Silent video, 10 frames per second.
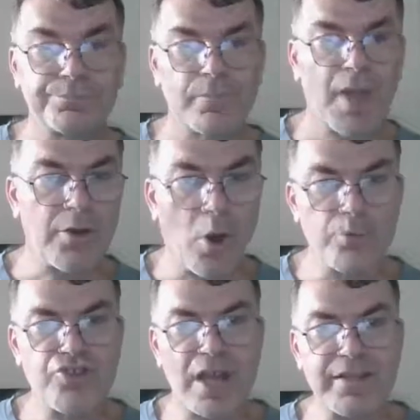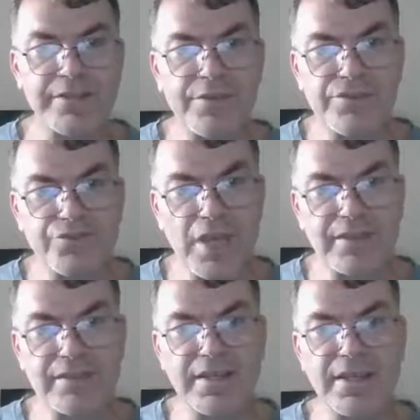an object that was
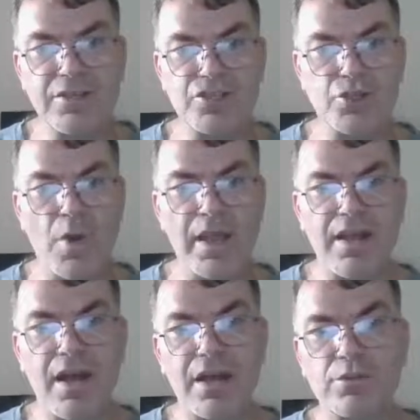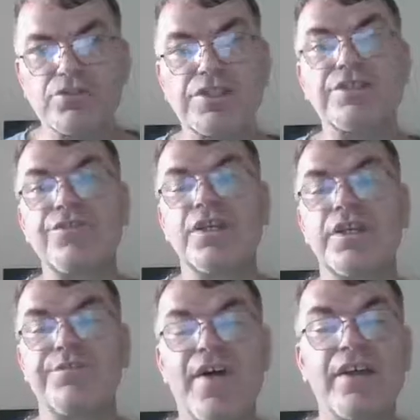created here. So I, I couldn't de really
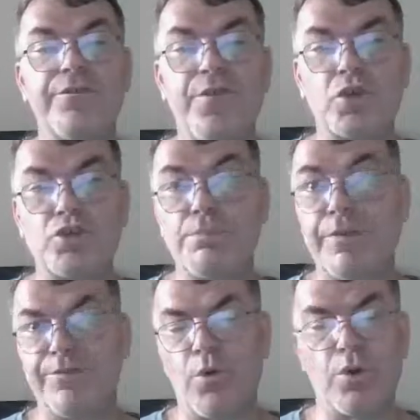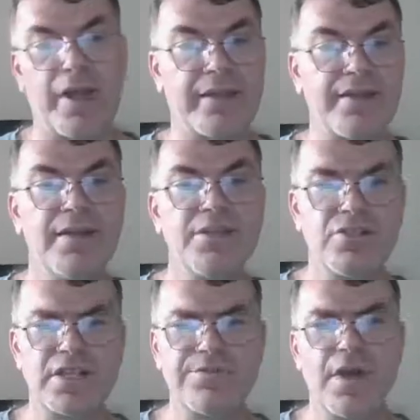define the function before that.
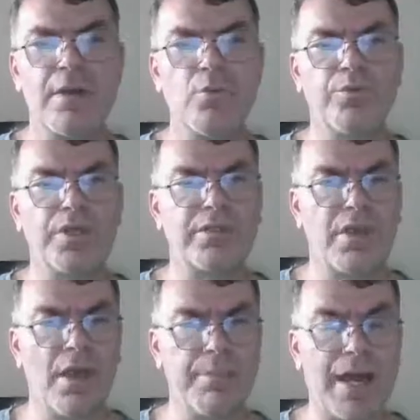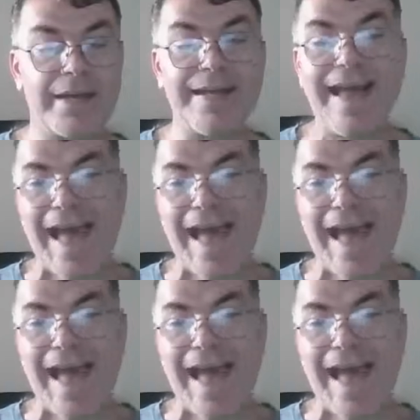So that's why I moved it uh, behind.